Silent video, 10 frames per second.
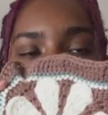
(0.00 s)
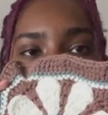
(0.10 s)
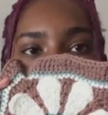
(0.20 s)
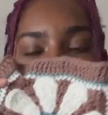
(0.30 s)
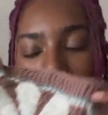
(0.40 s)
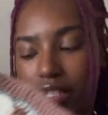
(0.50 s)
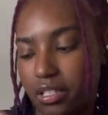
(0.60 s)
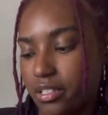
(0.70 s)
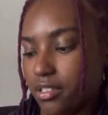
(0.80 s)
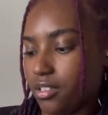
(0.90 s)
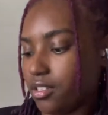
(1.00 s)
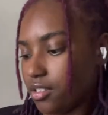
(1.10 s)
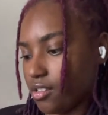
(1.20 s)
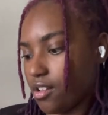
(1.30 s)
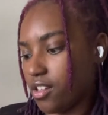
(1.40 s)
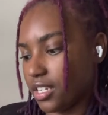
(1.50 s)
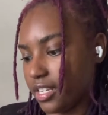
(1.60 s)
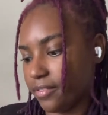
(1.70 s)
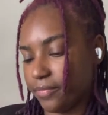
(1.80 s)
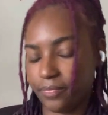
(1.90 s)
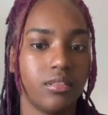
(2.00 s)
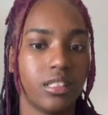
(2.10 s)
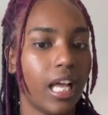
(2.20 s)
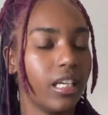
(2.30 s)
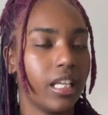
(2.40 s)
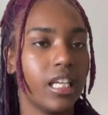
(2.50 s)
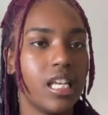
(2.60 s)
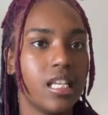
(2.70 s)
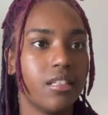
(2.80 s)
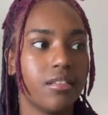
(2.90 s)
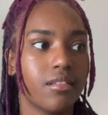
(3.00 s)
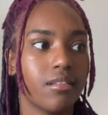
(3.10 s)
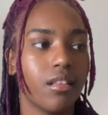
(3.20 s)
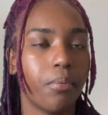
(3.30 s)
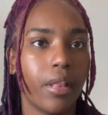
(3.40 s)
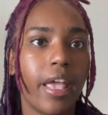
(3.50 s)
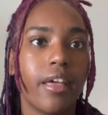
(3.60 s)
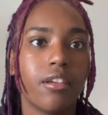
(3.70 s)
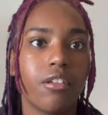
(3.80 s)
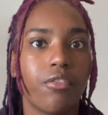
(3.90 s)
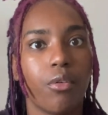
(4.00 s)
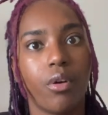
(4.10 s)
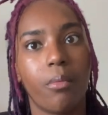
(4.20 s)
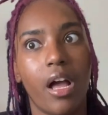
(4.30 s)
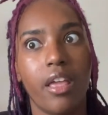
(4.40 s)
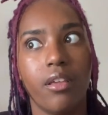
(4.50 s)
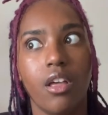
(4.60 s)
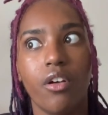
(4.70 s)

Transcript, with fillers: when she is all done. That is the plan for my